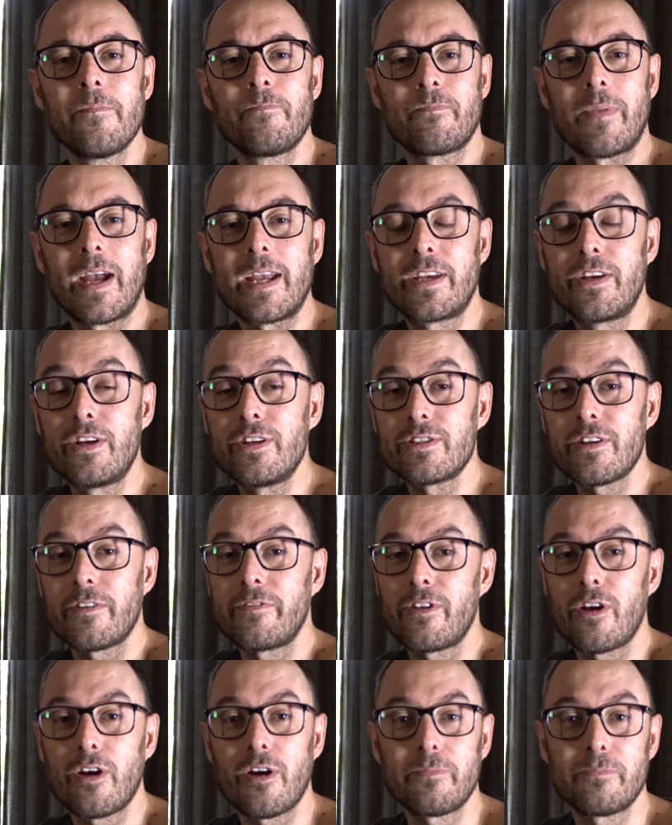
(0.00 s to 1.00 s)
make use of
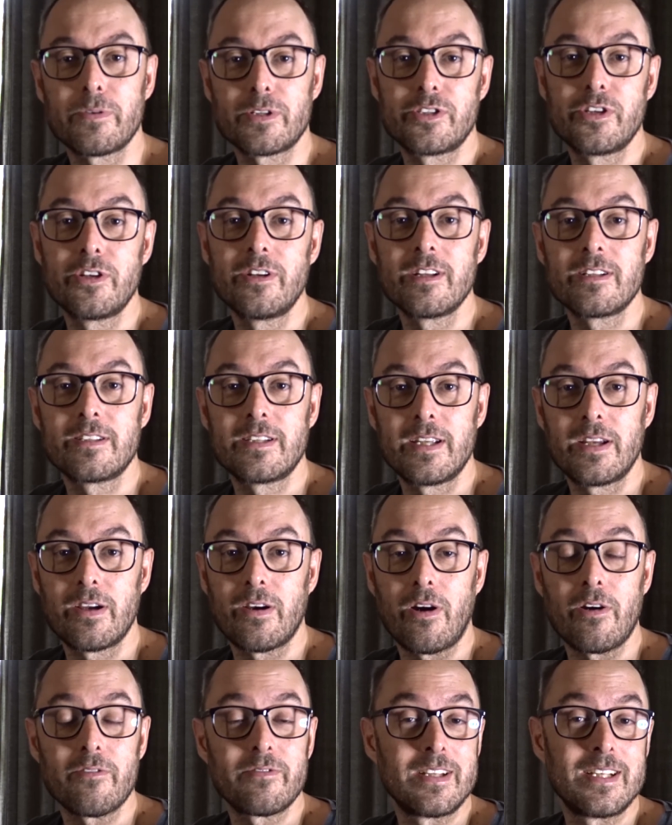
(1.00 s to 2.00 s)
the opportunity
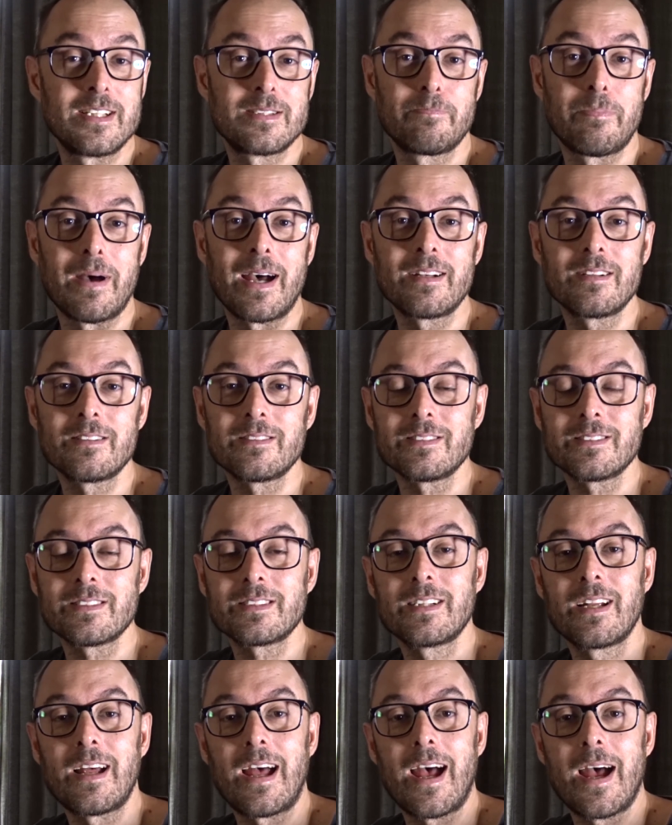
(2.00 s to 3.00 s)
of these
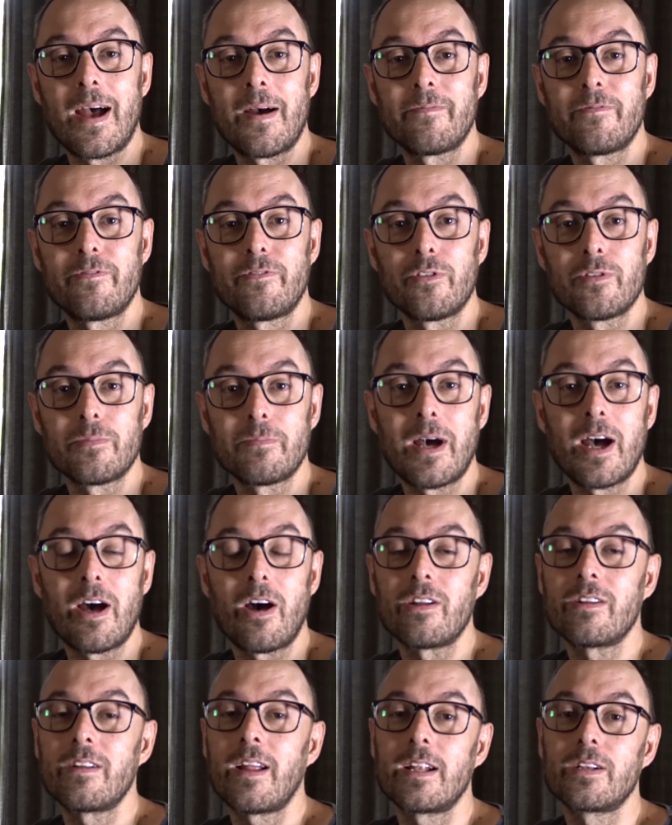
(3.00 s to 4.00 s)
bundles um, for my
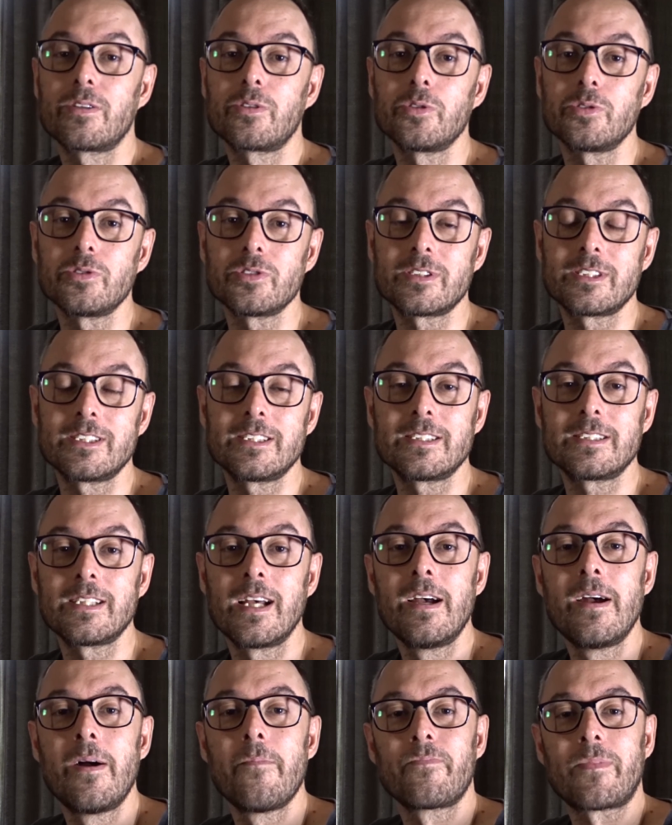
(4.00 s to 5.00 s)
online courses,
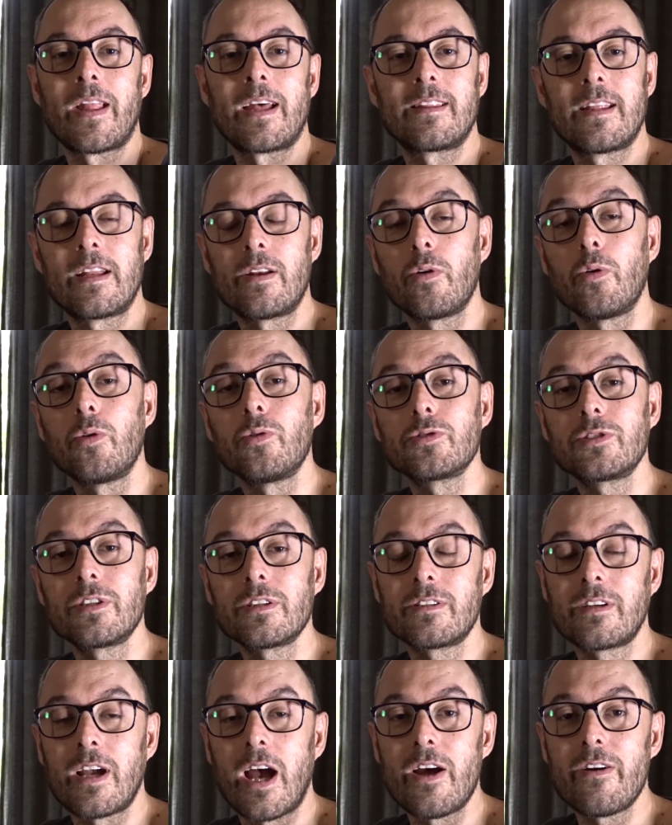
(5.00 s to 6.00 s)
and then
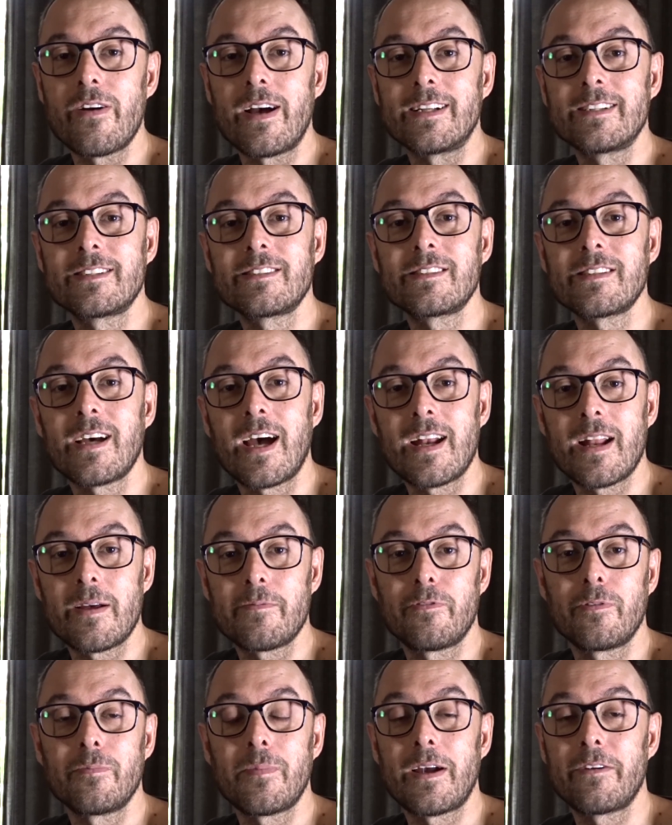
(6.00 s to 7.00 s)
also go and sign up
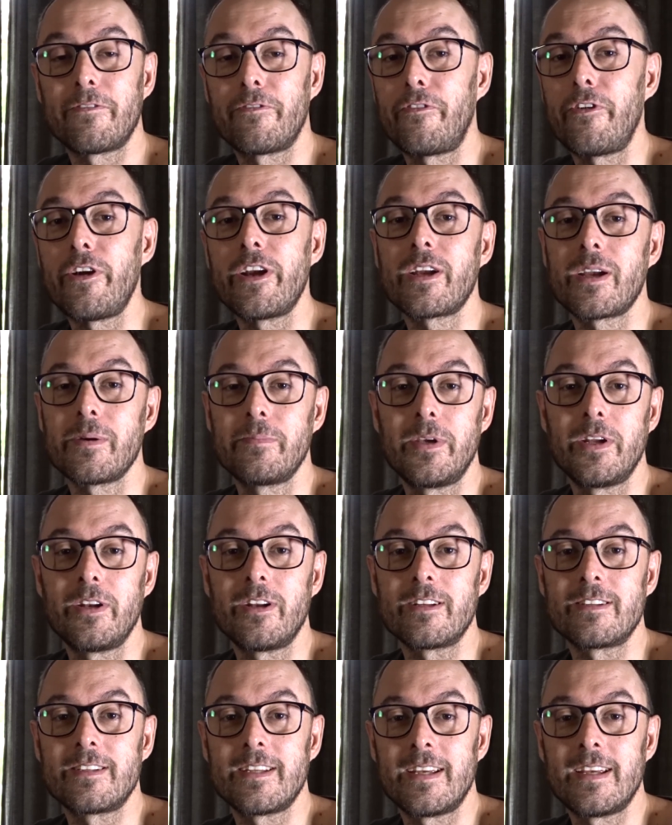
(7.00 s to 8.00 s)
for my free
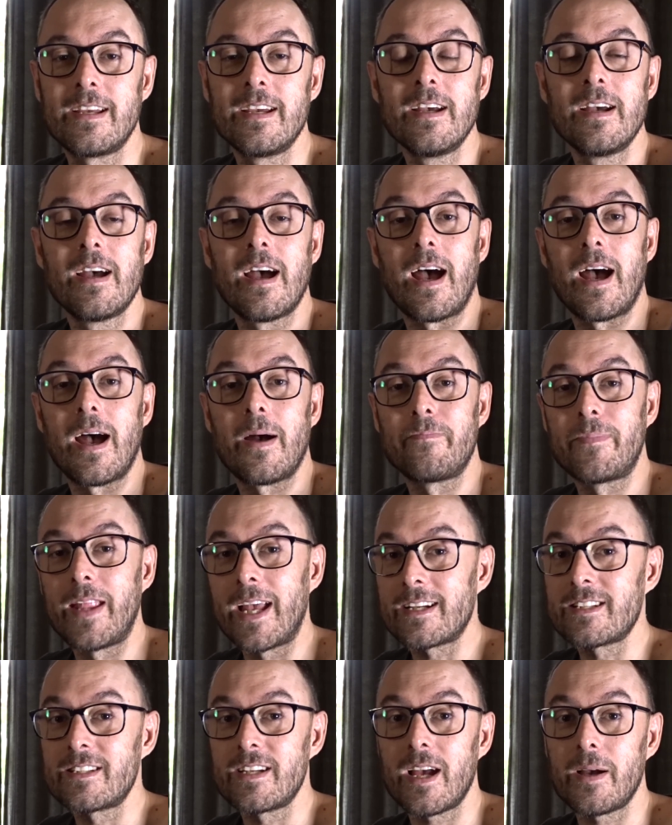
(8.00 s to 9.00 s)
community. Um,
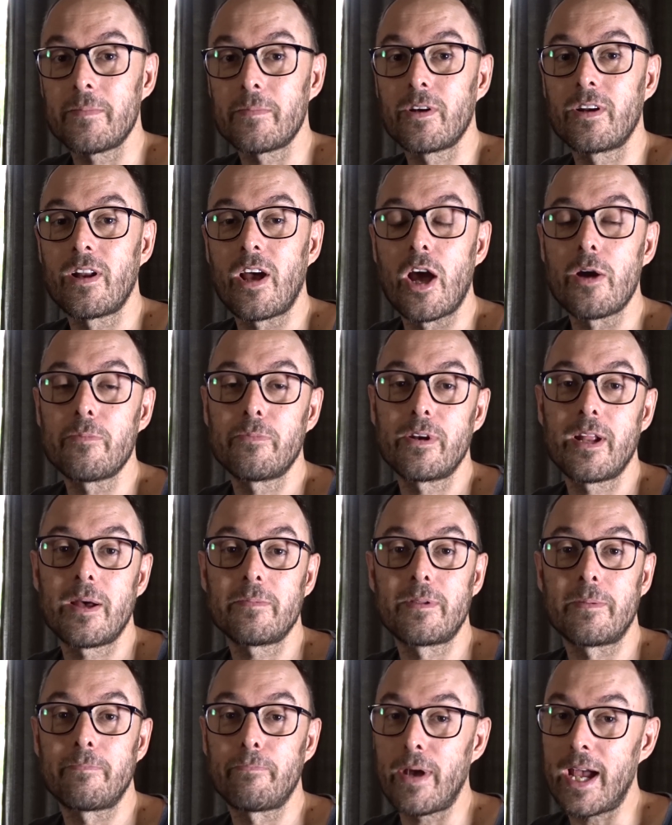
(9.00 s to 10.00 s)
next year I'm going to open
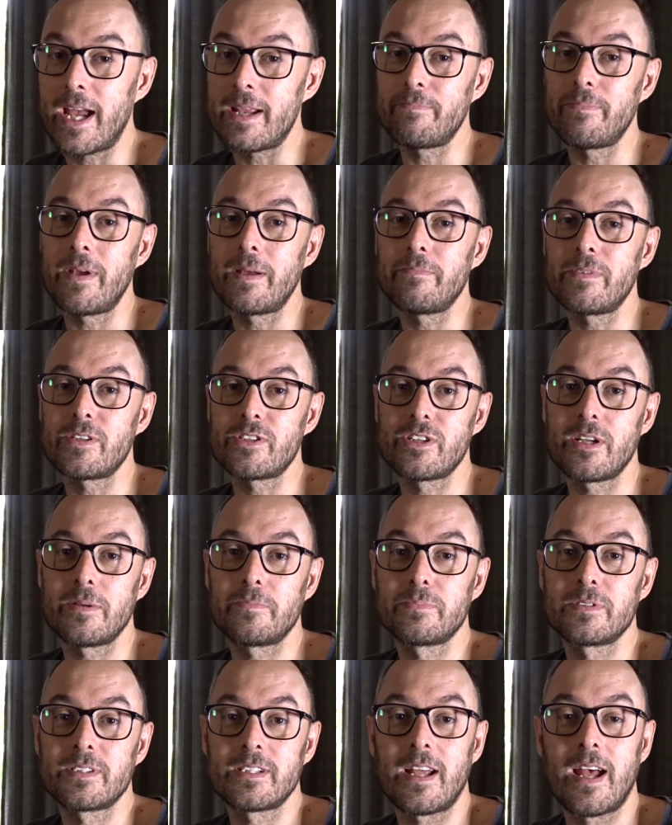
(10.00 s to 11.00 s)
up the paid
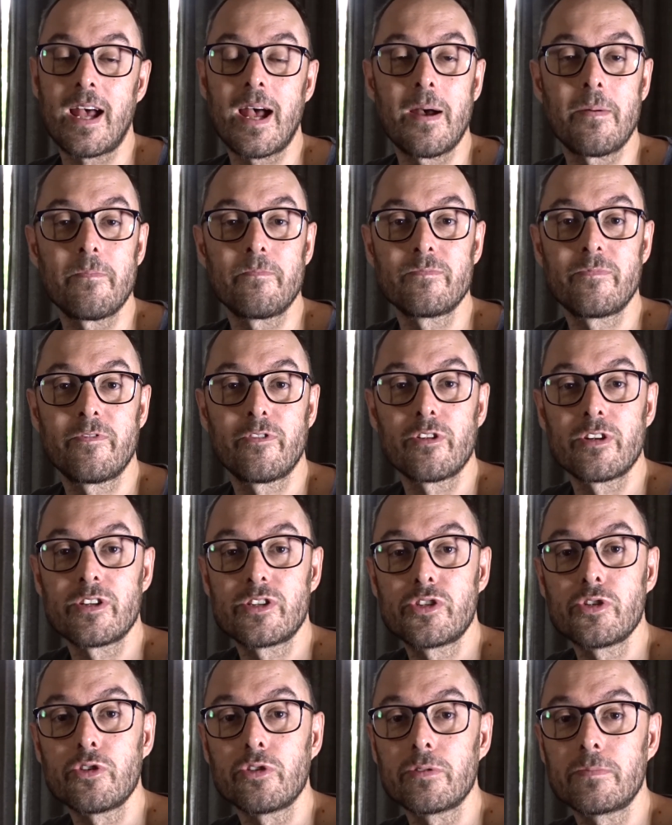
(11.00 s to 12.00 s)
memberships um, for a
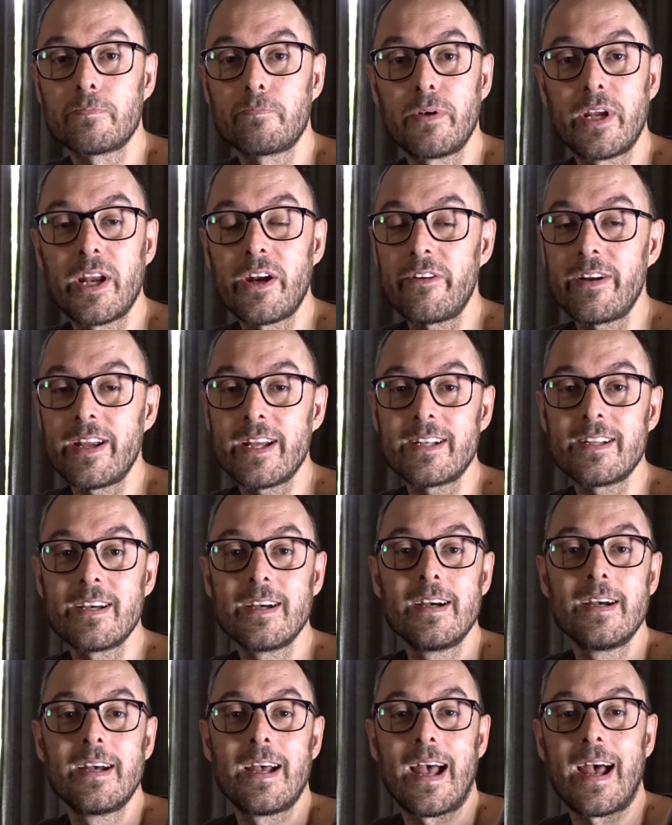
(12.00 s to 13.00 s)
short period,
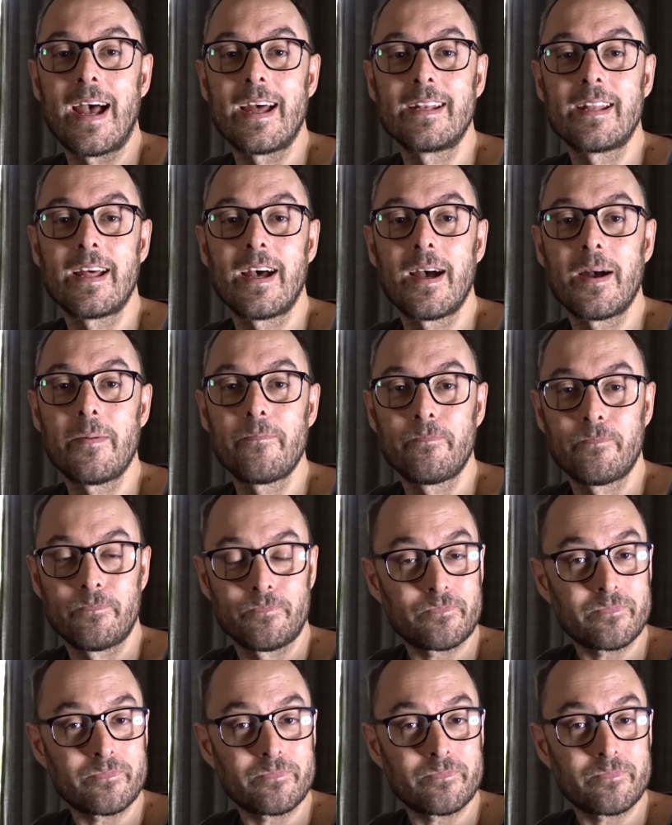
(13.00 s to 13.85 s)
and um,